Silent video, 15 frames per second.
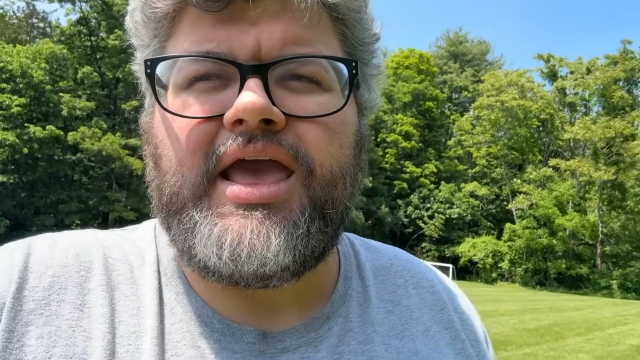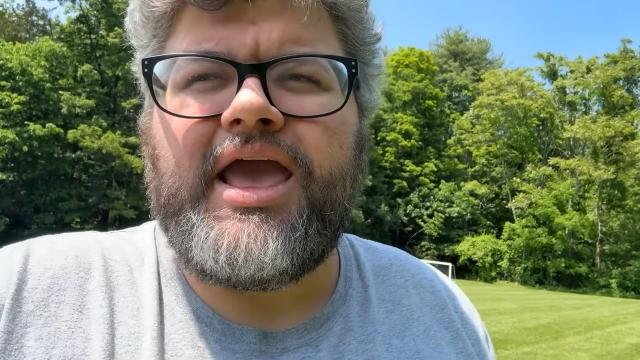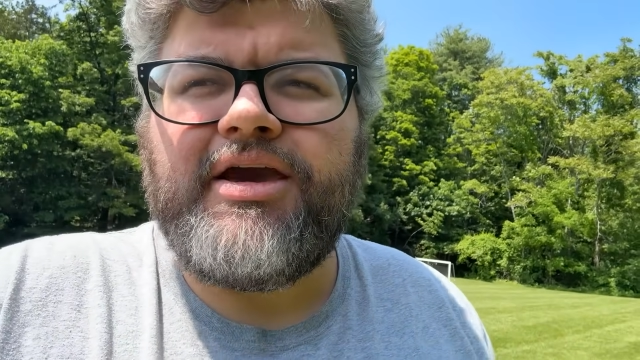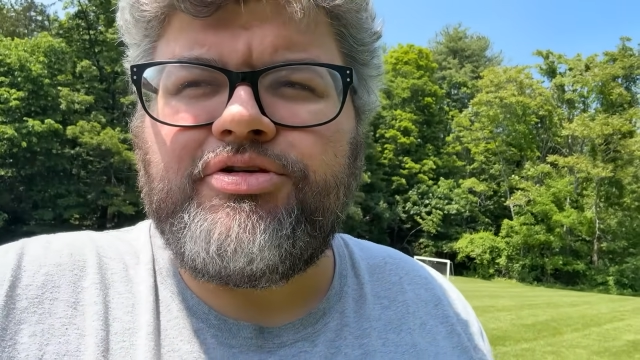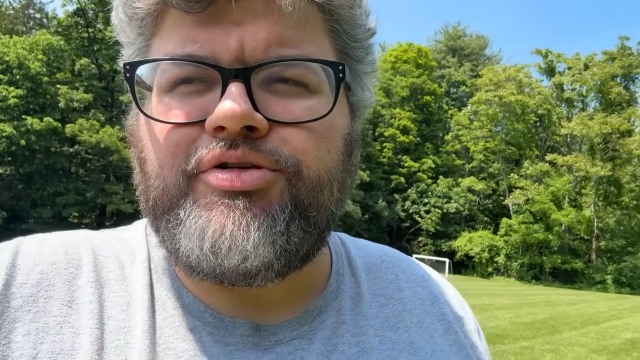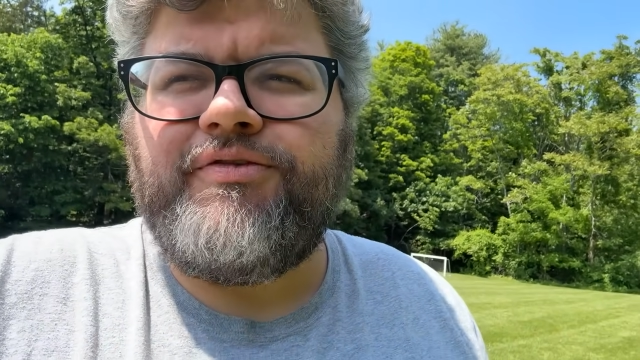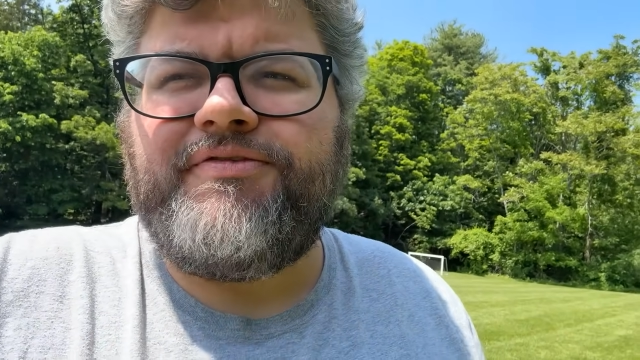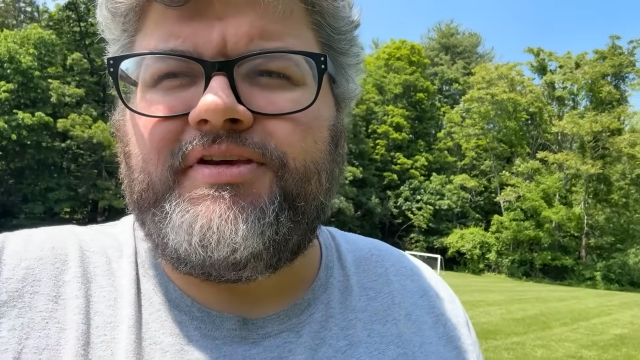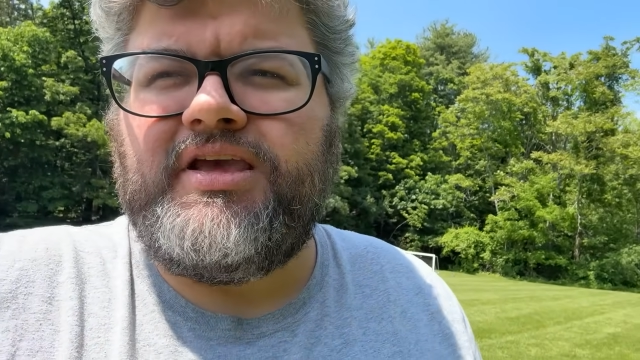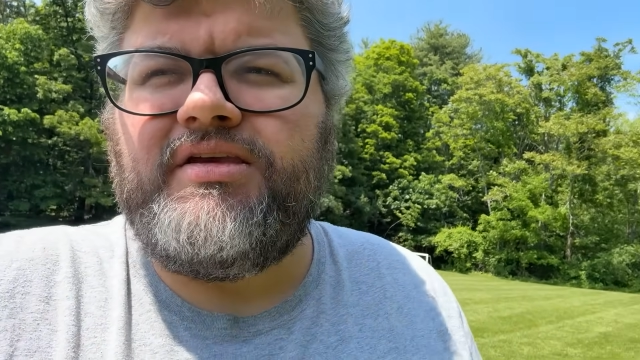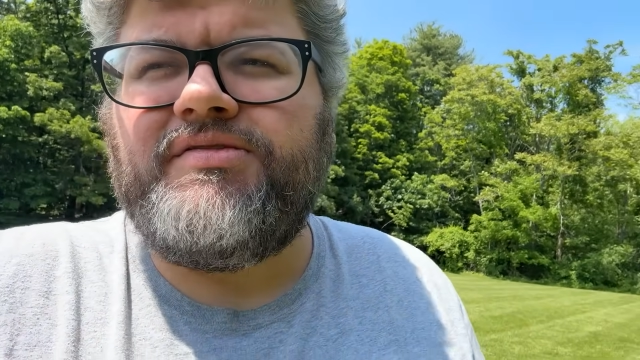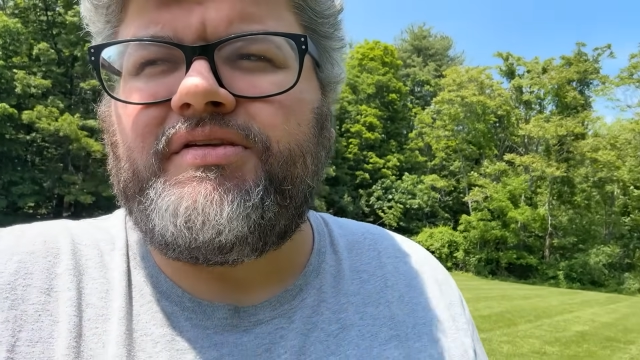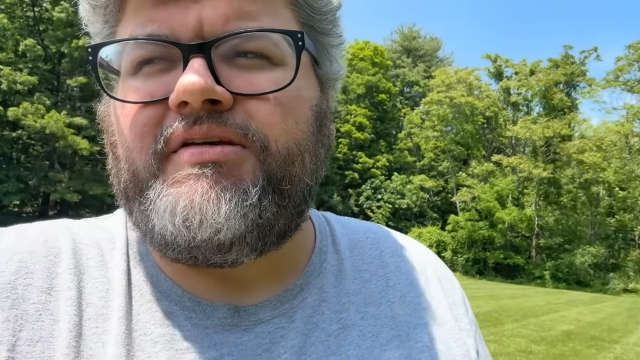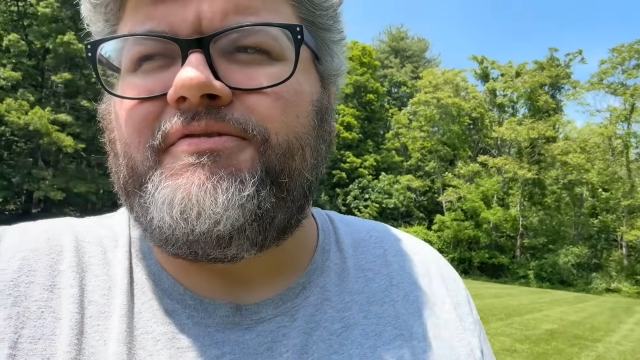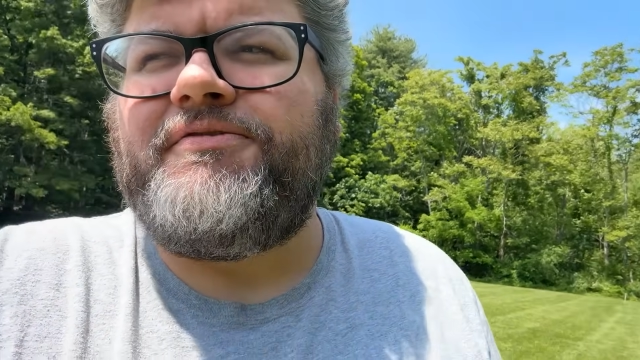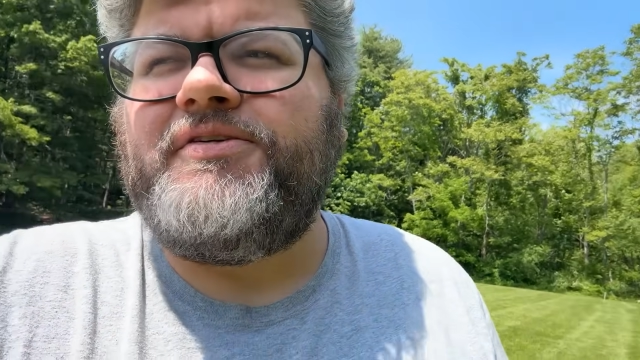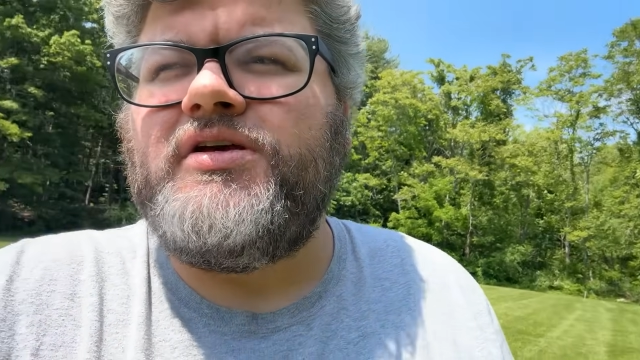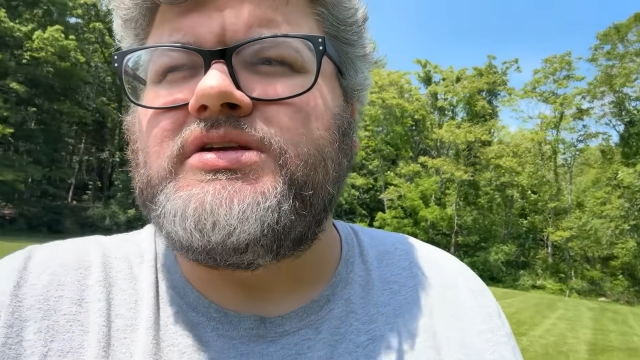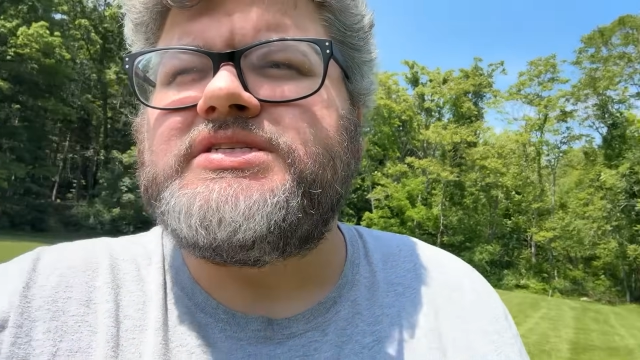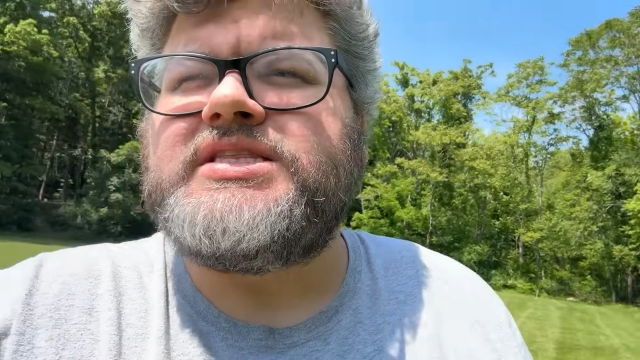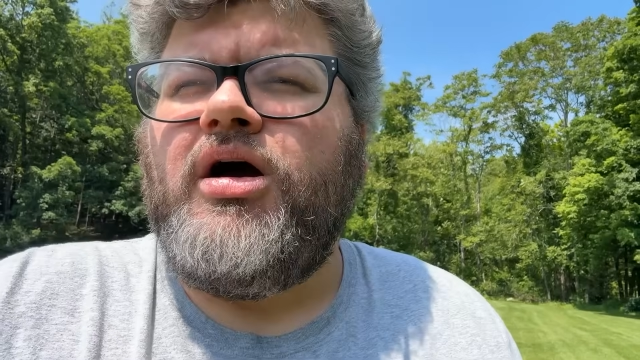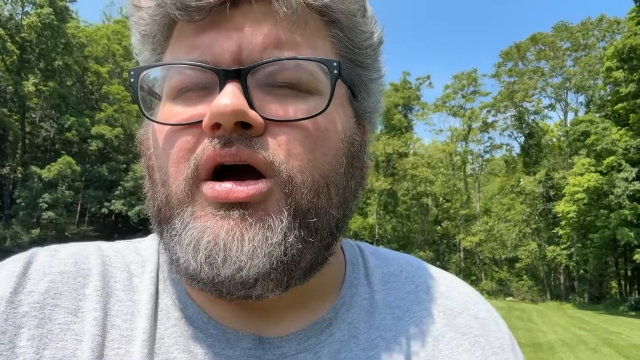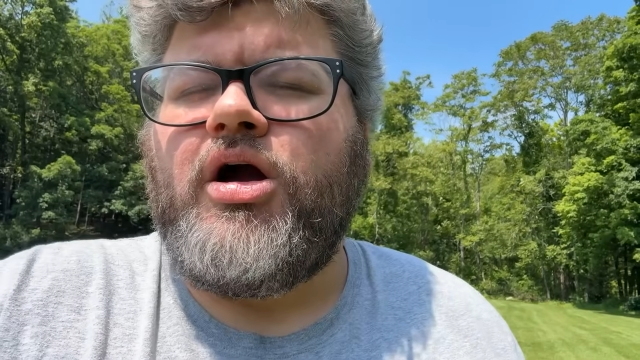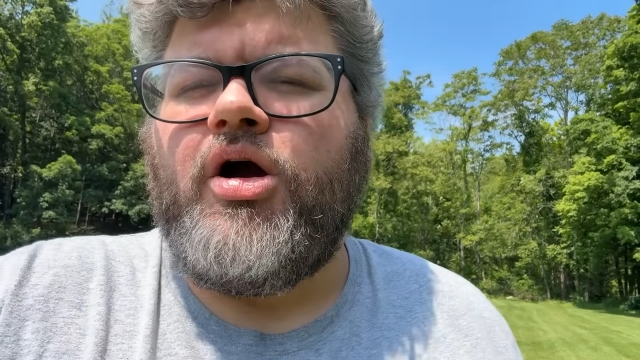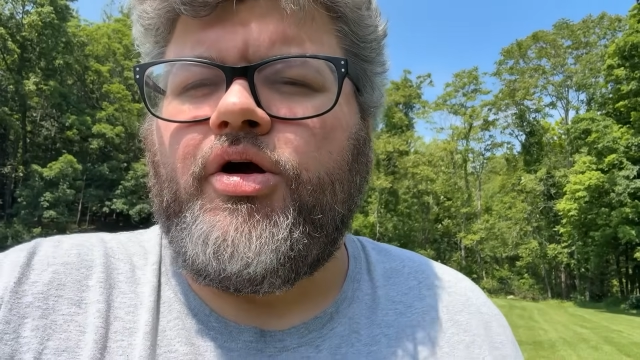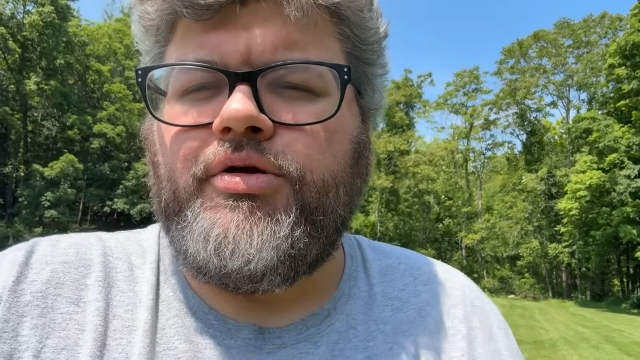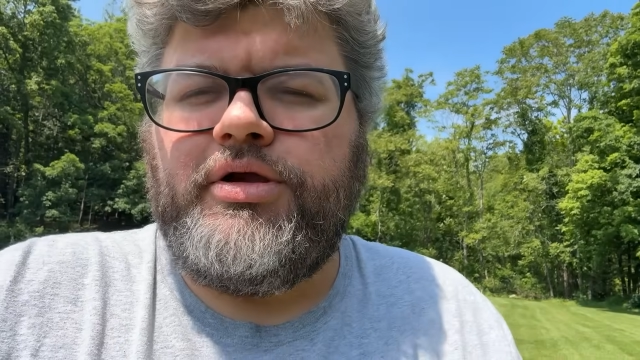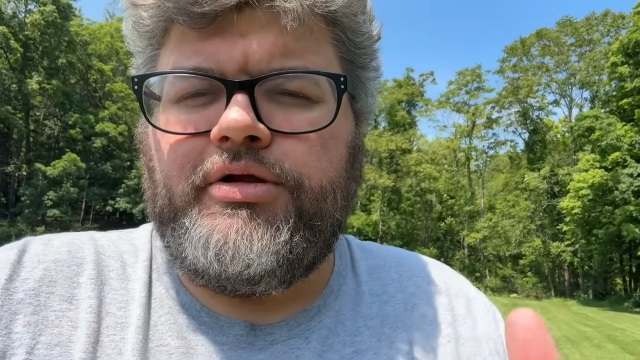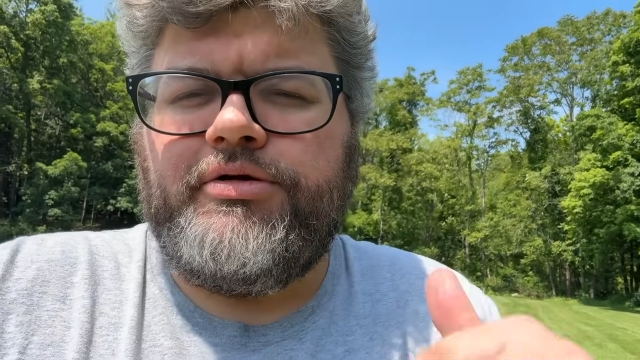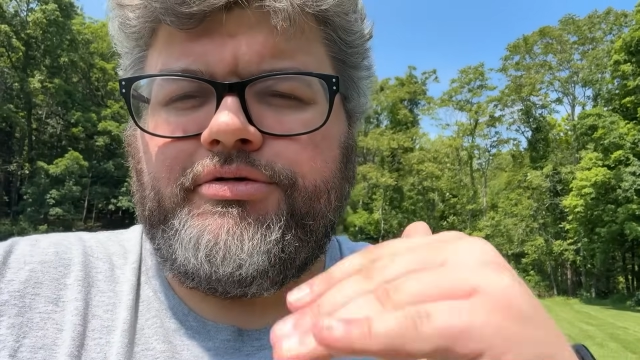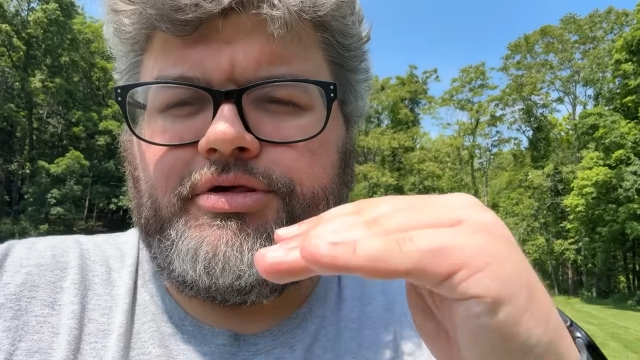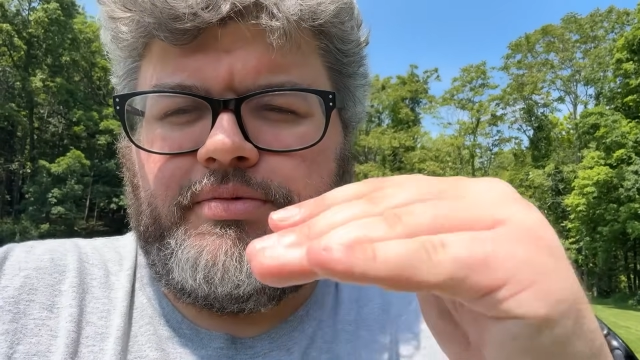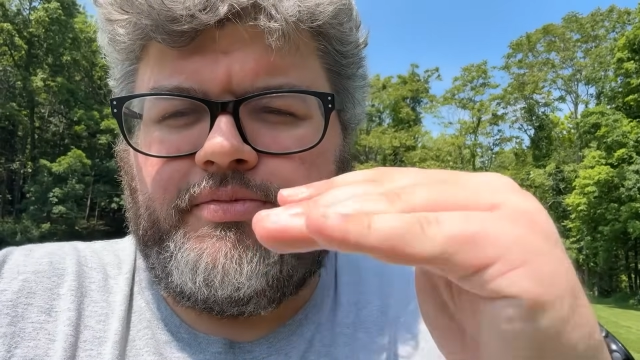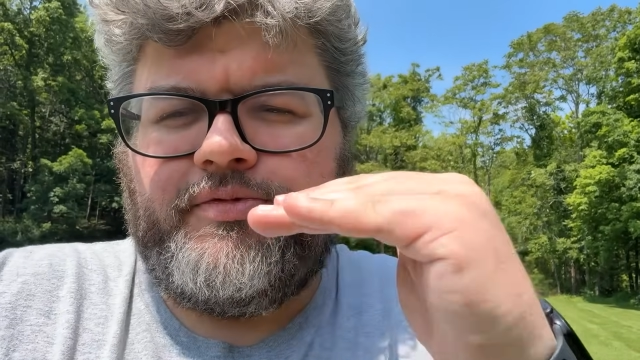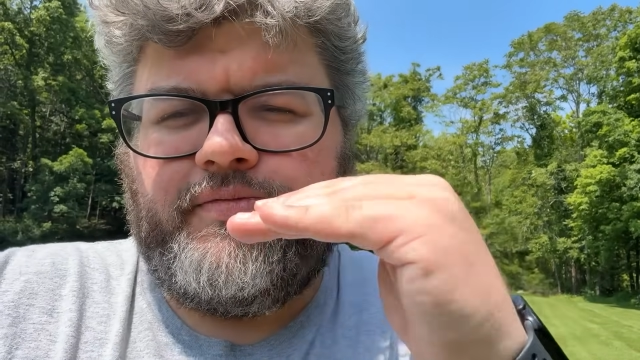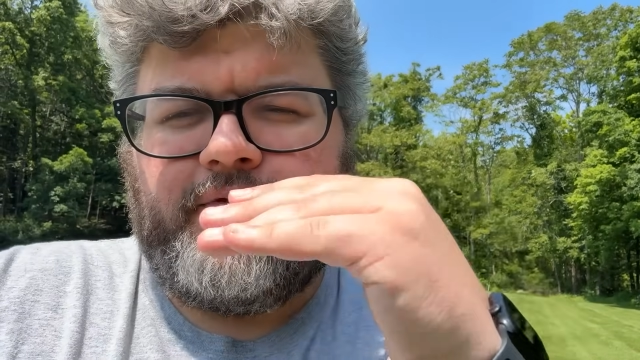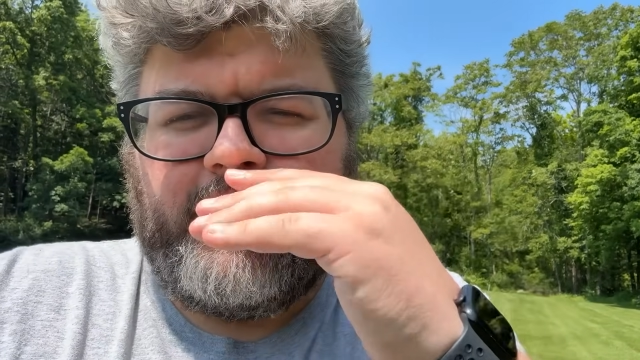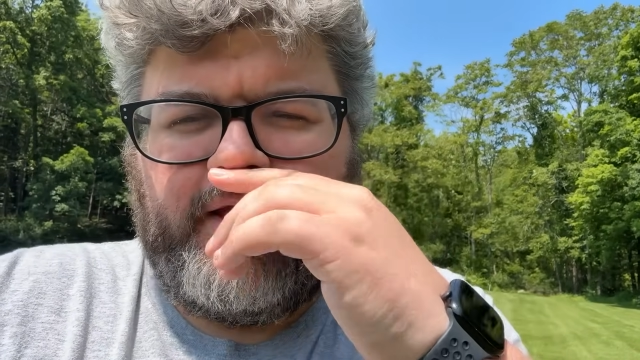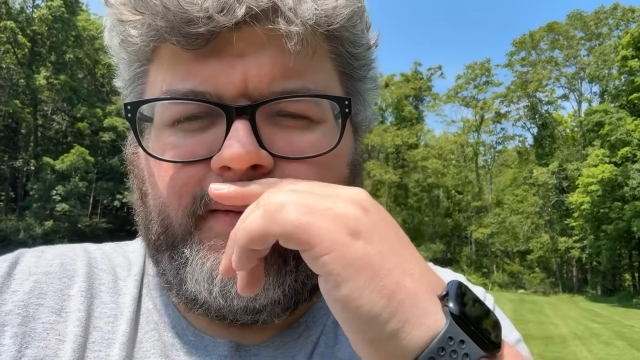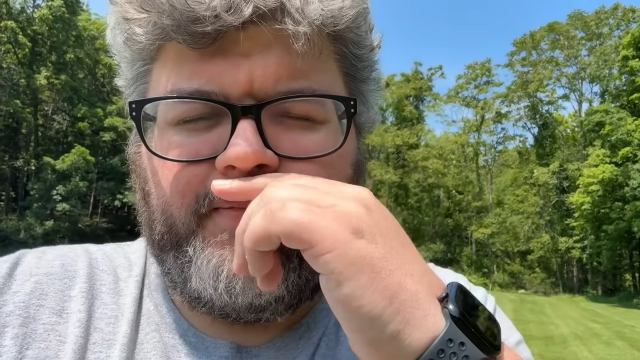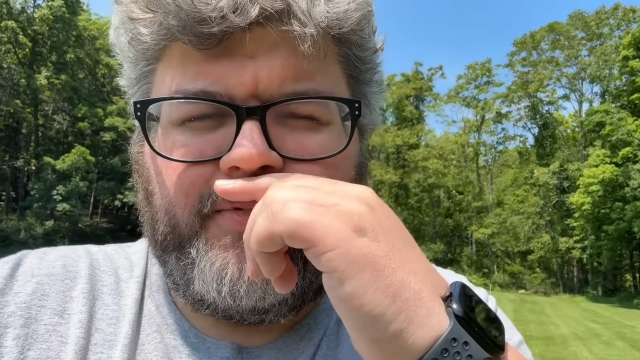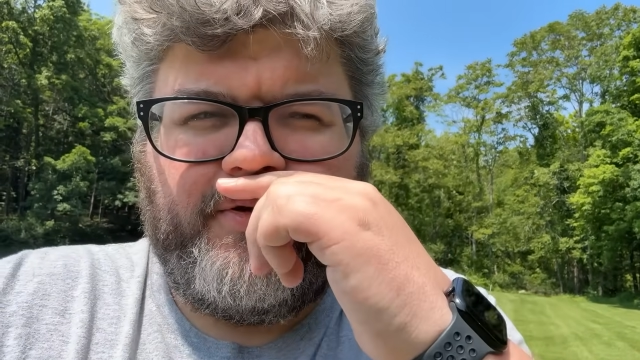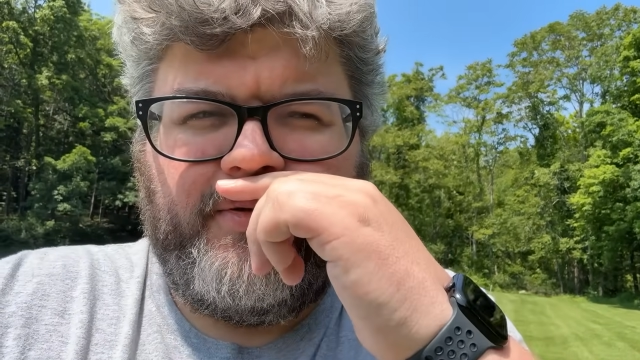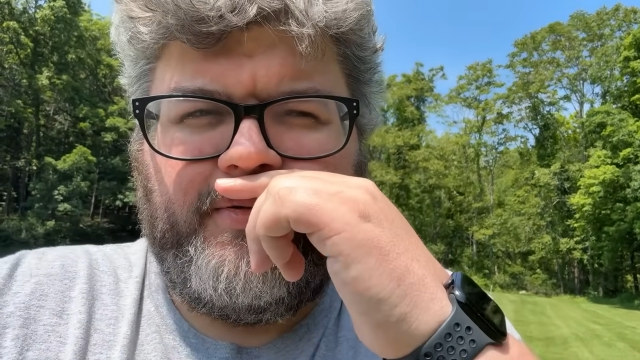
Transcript: extra fees, it feels a car dealership type